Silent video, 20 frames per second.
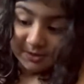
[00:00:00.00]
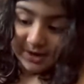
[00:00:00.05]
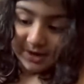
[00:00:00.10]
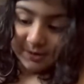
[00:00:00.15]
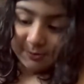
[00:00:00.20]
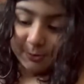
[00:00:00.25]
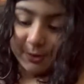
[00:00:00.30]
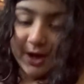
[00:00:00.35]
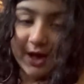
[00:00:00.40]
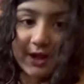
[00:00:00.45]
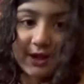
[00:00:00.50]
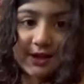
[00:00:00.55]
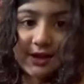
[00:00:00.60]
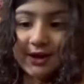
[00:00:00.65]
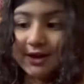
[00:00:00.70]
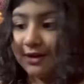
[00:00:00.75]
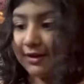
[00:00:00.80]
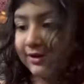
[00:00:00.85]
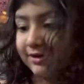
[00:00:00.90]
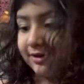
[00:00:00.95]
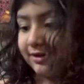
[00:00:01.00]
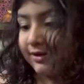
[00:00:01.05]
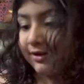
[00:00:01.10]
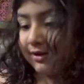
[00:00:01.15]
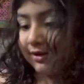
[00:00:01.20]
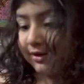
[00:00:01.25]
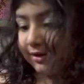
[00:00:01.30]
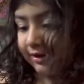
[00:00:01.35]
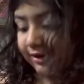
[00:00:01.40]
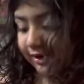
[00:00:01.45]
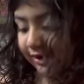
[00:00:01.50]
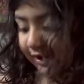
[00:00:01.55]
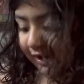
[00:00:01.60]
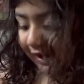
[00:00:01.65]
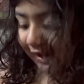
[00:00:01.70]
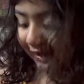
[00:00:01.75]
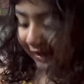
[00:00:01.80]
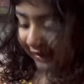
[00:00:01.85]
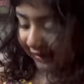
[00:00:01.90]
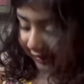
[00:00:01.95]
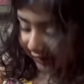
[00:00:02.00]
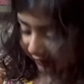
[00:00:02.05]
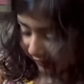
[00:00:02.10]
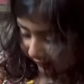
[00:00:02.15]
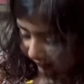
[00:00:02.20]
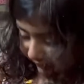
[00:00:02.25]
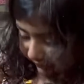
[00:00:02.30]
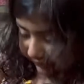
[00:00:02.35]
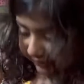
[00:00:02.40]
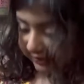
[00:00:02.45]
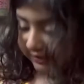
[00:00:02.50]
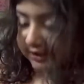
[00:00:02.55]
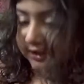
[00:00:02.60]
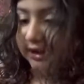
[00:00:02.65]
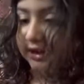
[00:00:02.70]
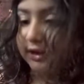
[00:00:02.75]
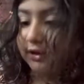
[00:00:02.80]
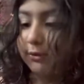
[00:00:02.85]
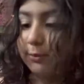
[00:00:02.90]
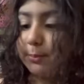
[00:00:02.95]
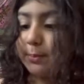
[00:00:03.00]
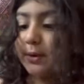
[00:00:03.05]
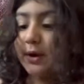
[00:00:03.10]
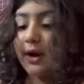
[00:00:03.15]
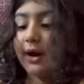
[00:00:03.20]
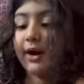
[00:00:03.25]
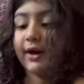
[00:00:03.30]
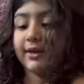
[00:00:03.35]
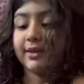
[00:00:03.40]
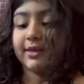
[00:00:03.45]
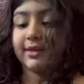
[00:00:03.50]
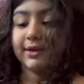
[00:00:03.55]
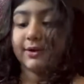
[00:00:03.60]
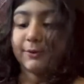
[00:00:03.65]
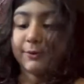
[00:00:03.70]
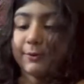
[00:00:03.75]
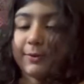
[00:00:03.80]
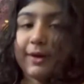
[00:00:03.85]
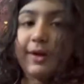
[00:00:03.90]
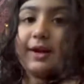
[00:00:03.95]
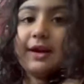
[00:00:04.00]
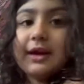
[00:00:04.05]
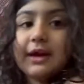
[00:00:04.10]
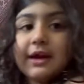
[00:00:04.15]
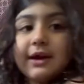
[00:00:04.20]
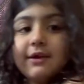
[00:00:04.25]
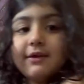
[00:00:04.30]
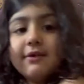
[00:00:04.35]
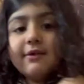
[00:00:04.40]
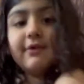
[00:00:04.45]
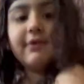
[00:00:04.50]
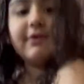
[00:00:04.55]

Well. I like need to pause the video.